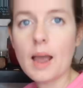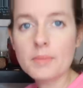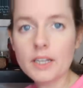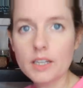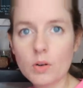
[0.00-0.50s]

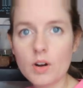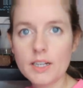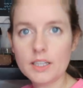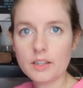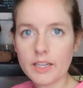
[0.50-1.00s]
I'm gonna go on
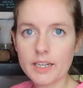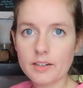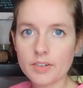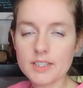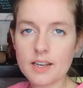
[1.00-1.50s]
and clean
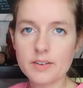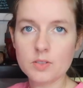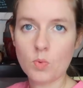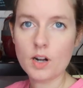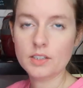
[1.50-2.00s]
and rinse out
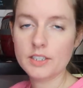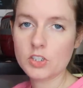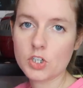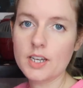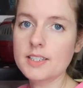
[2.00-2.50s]
his water
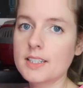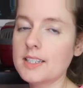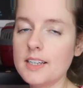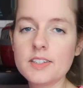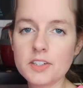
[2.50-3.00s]
dish because it's
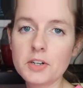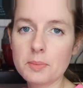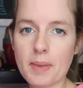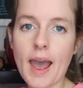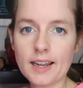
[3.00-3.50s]
easier
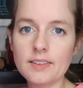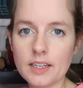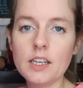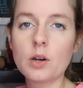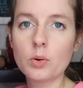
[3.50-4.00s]
to pack in
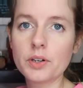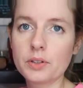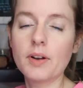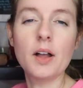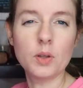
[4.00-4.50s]
the EcoEarth
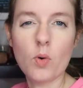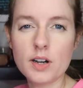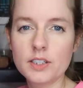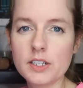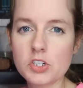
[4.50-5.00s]
around the
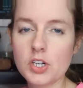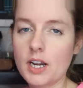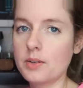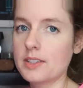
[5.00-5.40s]
water dish, you know,